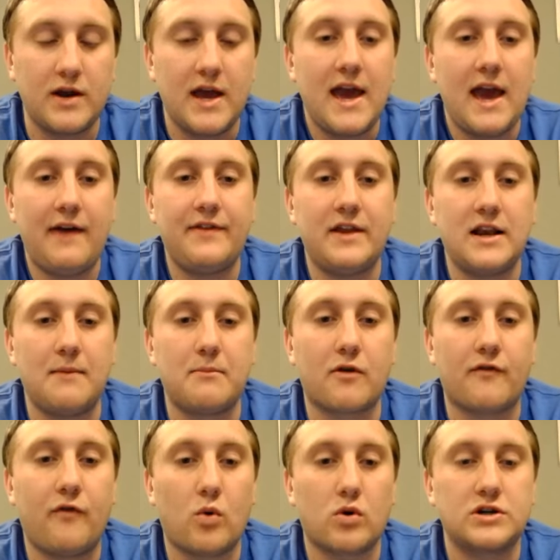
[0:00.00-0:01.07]
and the number
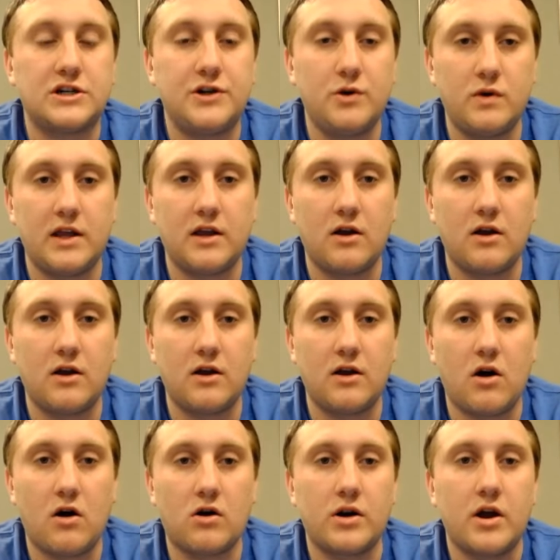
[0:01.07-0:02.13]
4 shooting guard